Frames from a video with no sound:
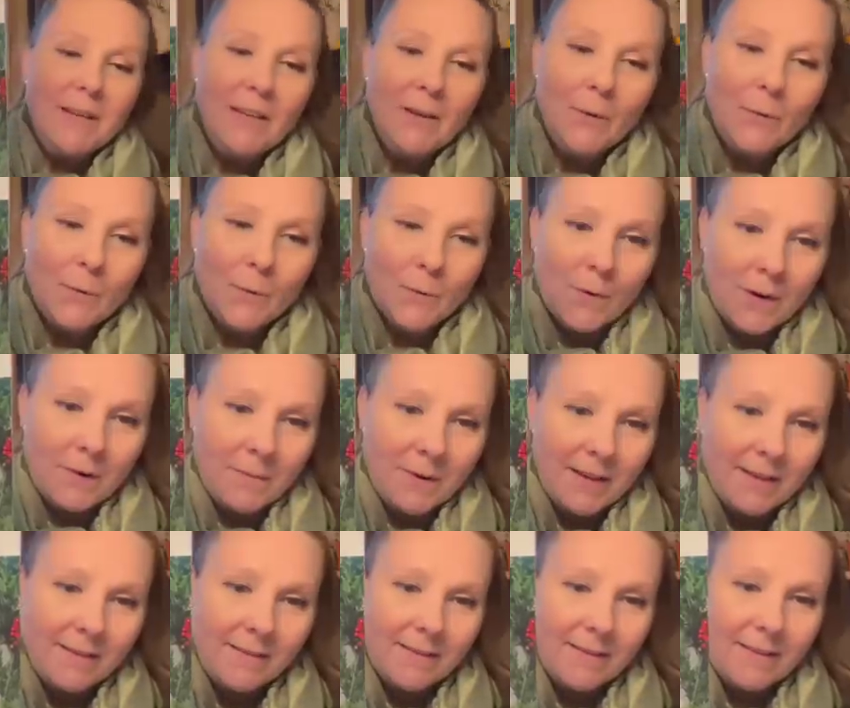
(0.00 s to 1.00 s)
an
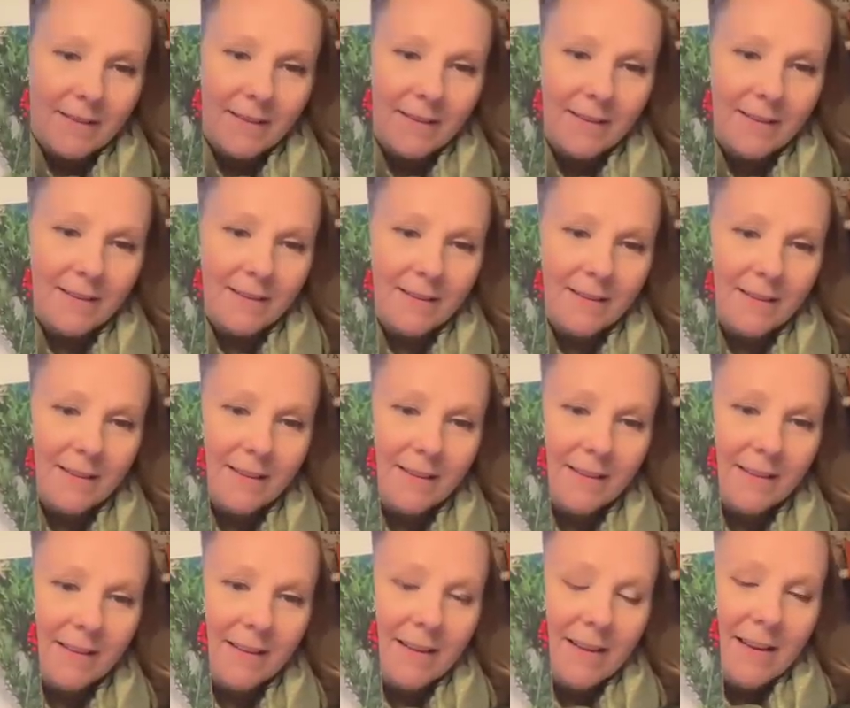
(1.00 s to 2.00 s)
ornament.
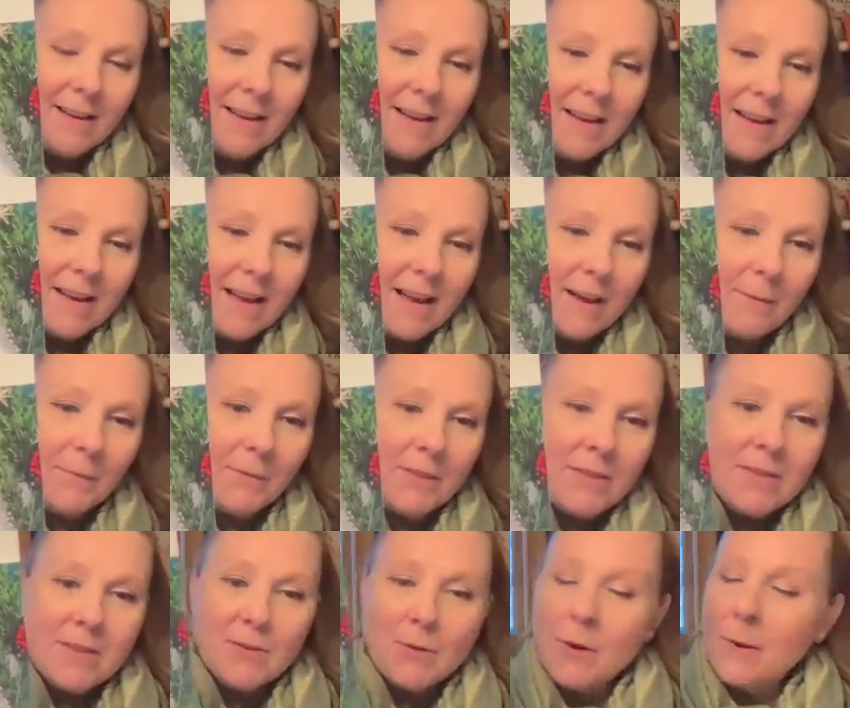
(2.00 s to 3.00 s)

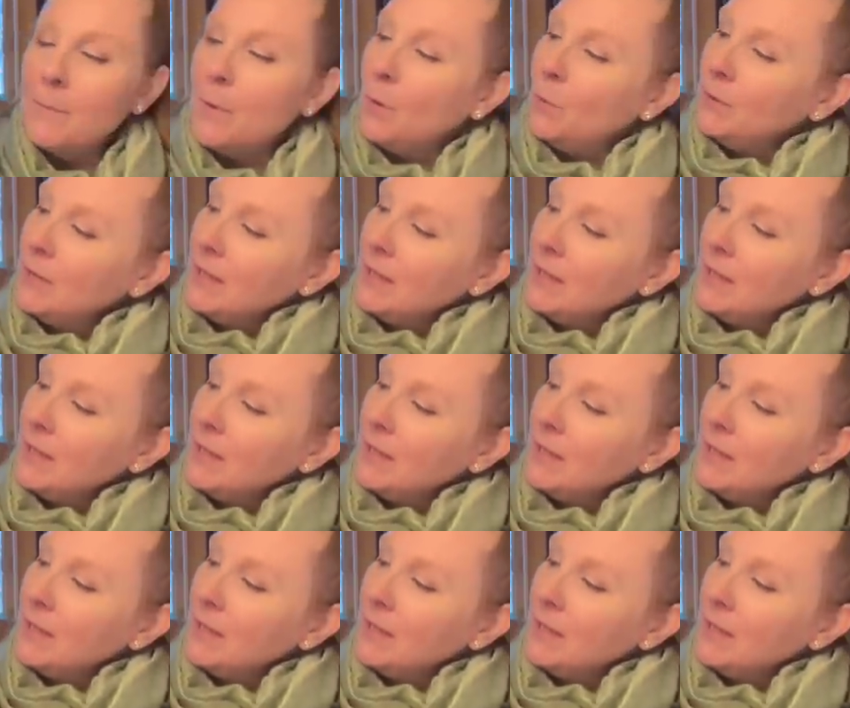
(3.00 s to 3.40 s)
So I'm only